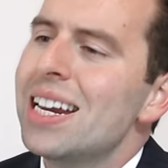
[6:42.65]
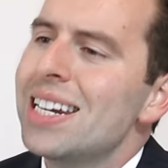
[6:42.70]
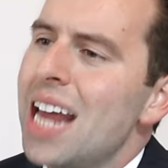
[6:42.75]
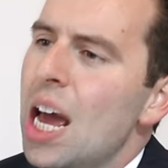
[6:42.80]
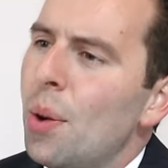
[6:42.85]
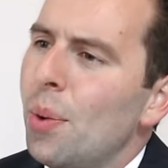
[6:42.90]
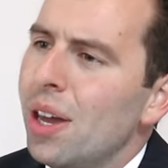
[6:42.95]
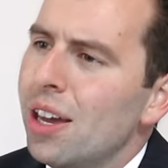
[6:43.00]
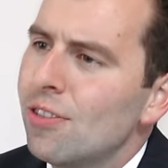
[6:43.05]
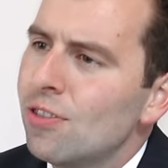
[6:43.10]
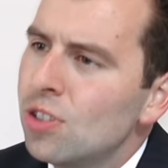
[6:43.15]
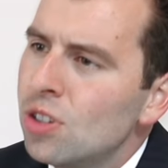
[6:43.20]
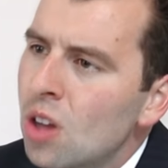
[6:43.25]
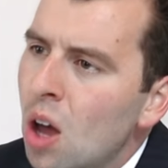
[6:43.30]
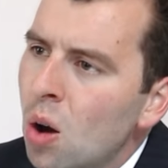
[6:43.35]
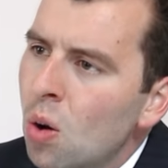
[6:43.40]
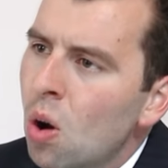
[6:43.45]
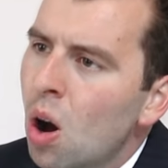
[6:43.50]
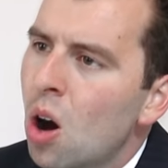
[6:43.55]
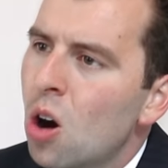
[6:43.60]
Now, if
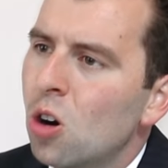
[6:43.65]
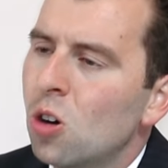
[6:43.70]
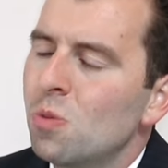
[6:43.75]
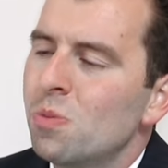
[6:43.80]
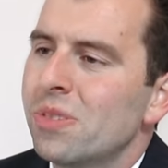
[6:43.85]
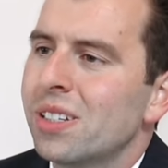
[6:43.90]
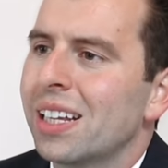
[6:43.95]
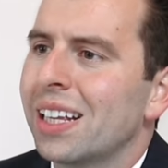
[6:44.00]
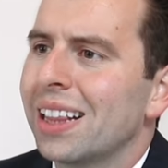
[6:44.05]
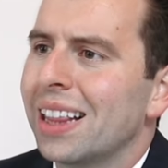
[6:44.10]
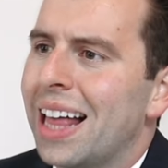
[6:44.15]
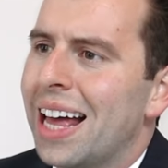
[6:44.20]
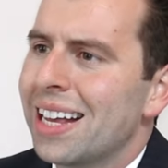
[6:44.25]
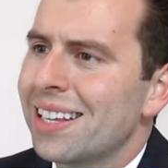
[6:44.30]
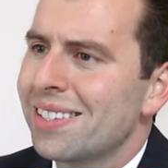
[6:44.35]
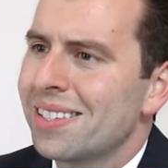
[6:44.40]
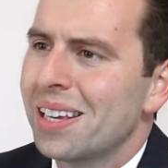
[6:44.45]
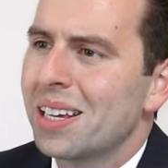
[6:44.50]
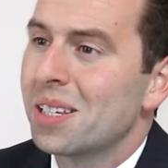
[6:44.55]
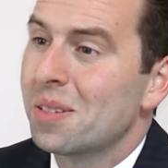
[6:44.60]
no homes in the
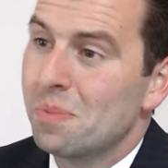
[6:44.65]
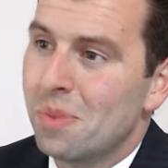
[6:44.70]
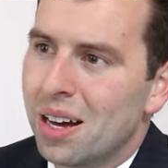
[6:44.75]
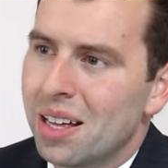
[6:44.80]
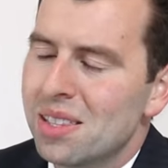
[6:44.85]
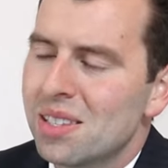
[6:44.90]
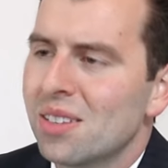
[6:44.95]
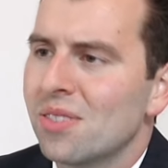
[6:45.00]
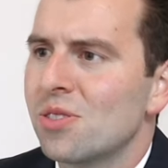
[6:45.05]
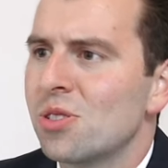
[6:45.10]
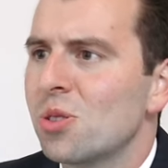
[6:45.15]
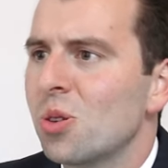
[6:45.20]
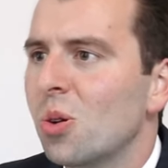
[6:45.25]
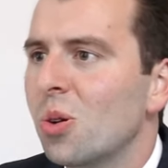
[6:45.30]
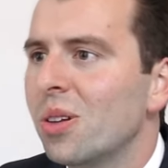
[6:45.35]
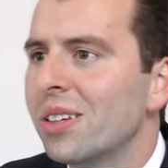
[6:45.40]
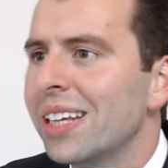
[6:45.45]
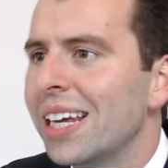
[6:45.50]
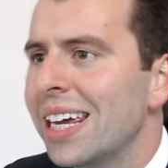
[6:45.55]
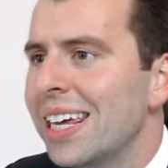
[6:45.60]
last 6 months have
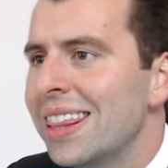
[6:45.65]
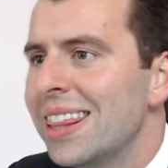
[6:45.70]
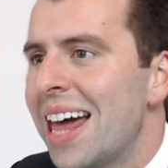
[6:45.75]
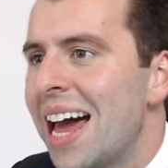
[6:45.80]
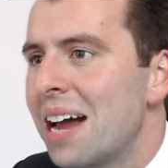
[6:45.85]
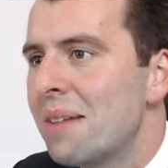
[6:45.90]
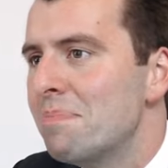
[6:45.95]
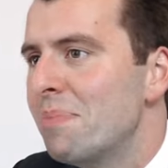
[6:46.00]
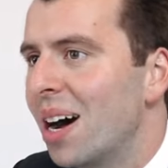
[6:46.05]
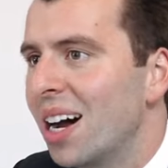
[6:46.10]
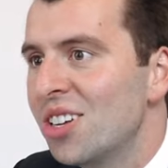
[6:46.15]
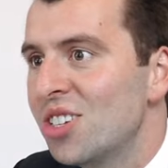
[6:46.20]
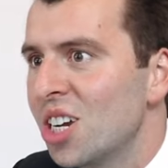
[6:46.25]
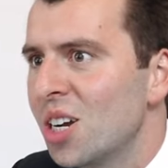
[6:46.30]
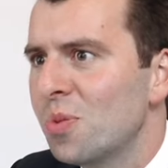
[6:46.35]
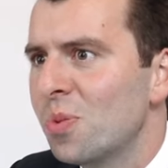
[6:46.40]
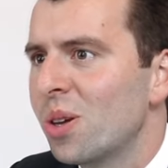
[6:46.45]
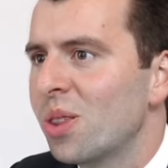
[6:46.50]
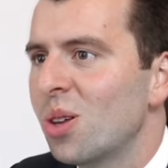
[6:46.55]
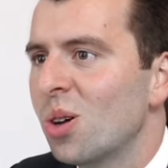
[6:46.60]
sold in that
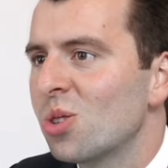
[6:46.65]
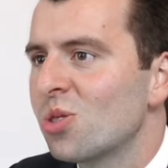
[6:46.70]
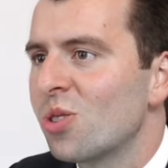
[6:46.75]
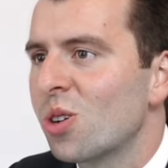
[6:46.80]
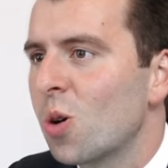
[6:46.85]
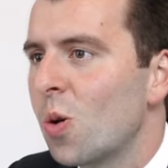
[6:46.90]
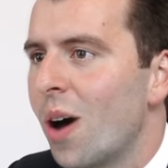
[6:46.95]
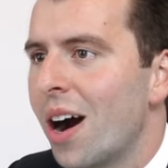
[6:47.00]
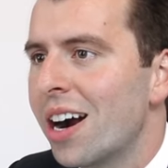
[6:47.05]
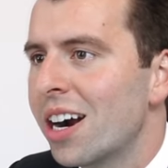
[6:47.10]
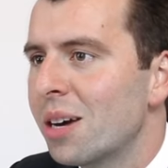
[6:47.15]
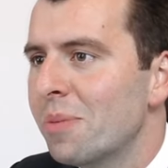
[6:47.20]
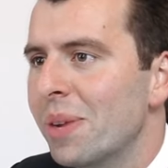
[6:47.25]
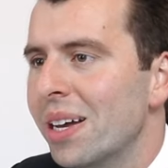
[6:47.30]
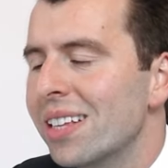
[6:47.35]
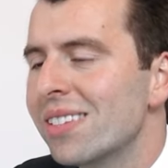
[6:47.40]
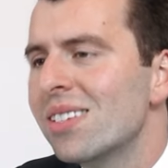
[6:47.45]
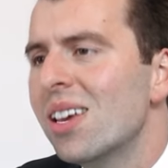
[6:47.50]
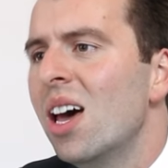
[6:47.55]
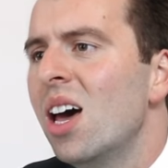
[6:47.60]
budget with those
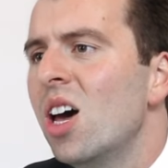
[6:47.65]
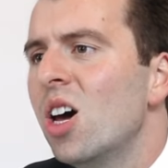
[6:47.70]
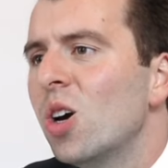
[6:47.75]
requirements,